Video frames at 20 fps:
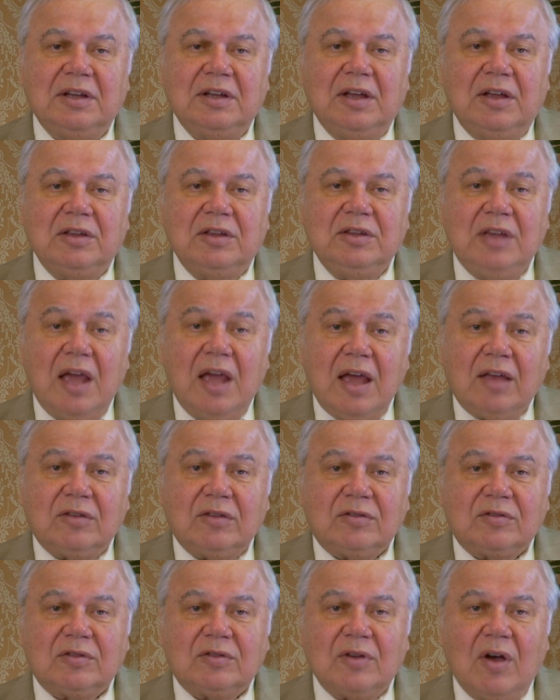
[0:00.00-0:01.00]

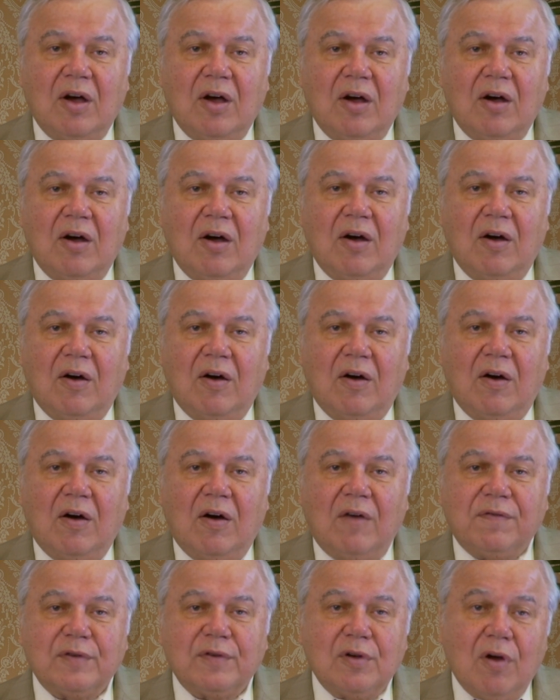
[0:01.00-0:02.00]
Yes,
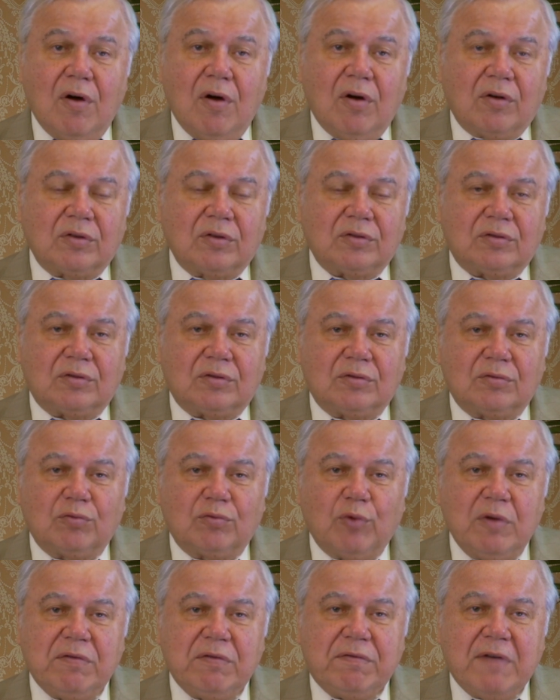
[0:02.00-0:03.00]
of course,
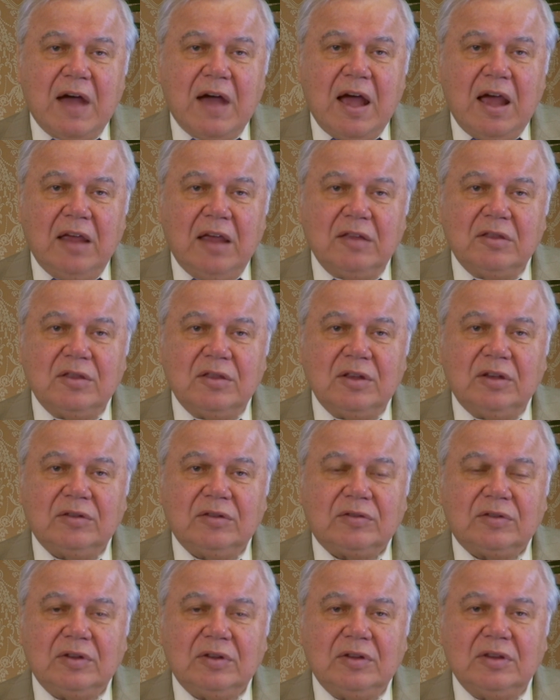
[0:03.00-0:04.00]
we find
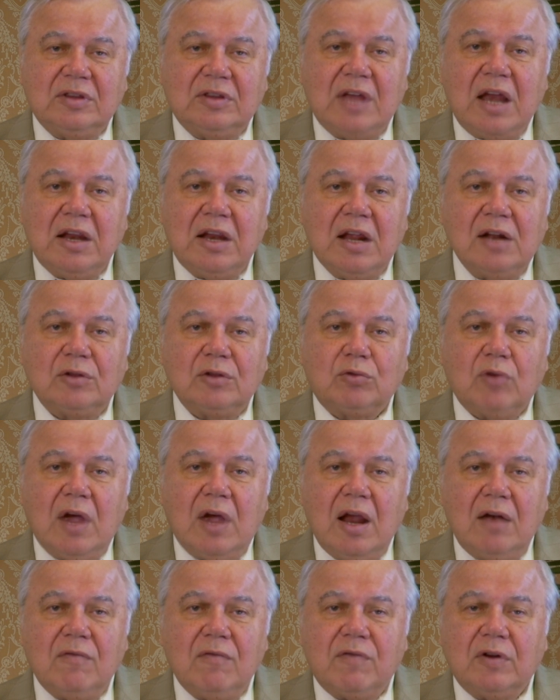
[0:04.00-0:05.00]
this in Daniel
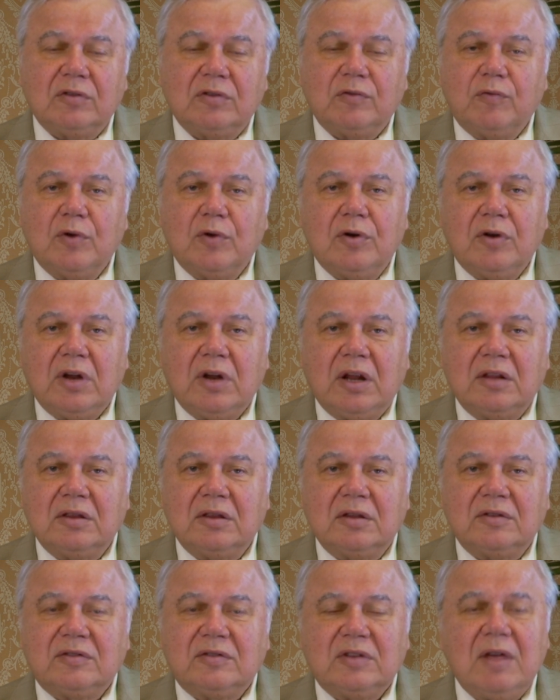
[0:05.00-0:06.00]
12, verse 4,
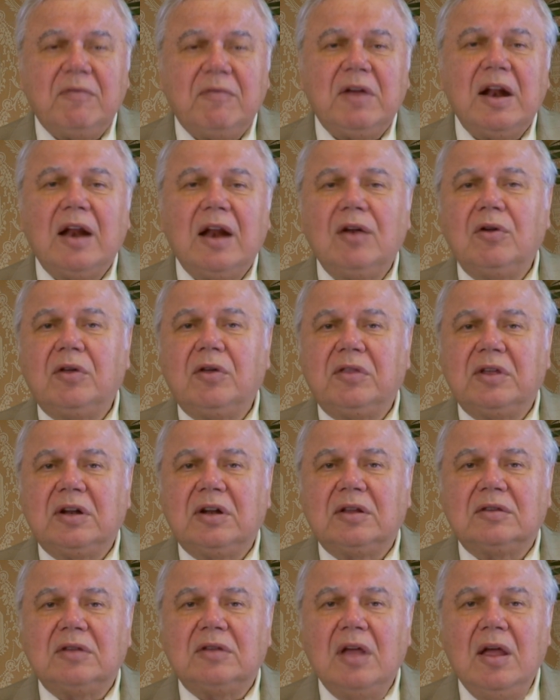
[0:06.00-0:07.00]
and several
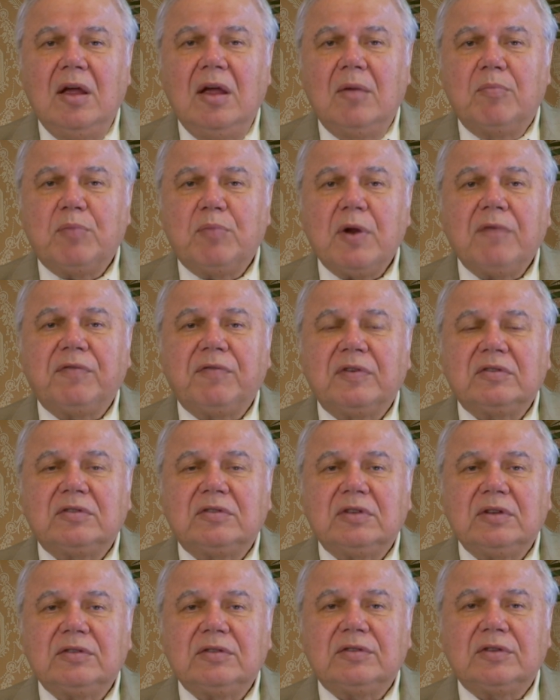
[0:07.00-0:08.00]
other
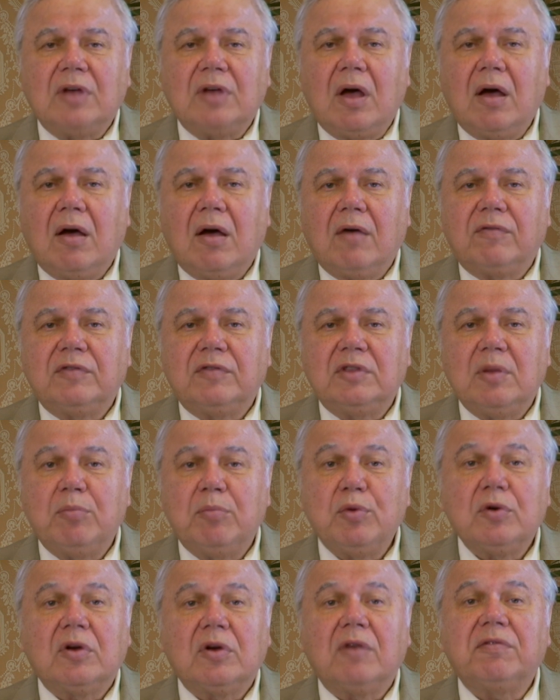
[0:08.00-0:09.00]
prophecies of the
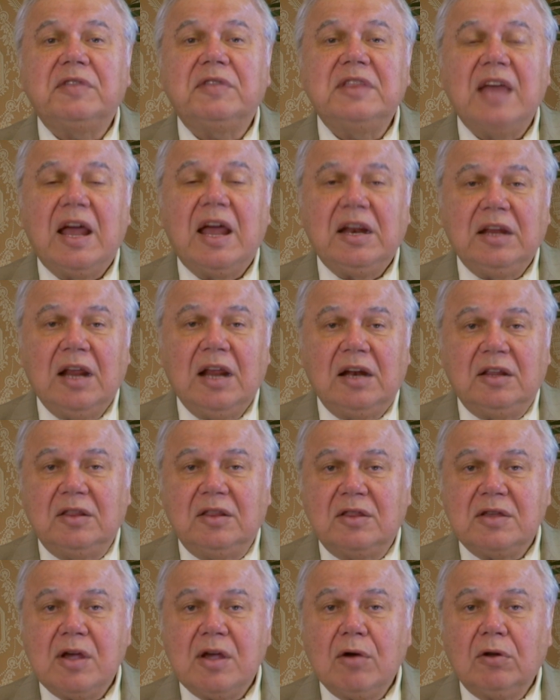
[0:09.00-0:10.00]
book of Daniel
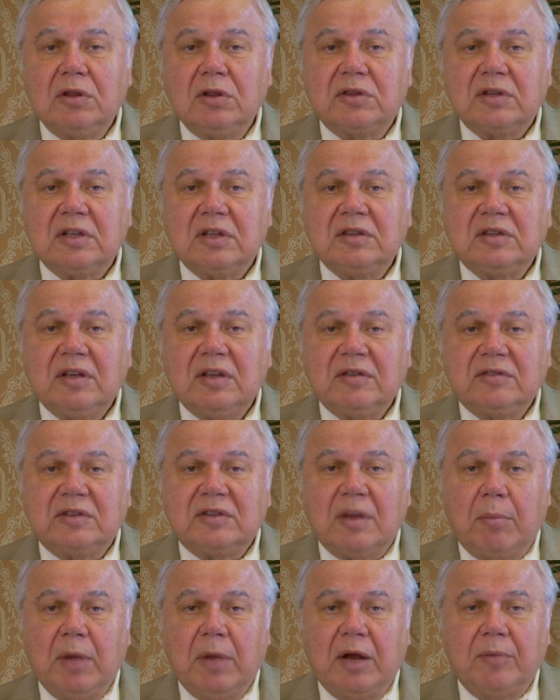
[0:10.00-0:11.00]
in the Old
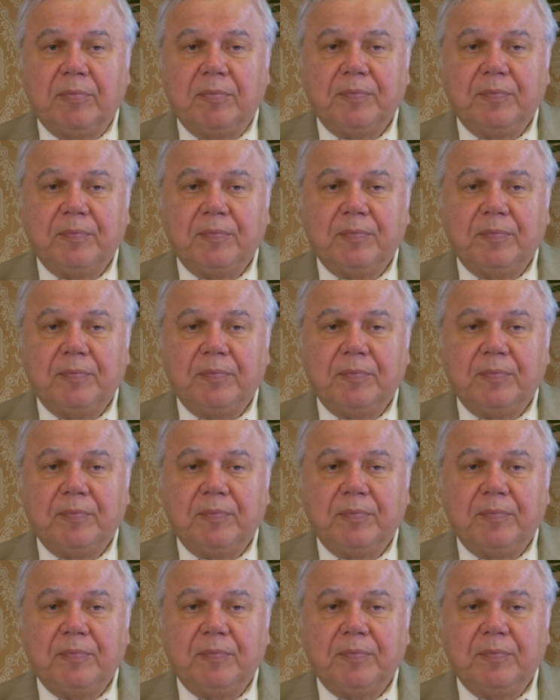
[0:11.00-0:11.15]
Testament.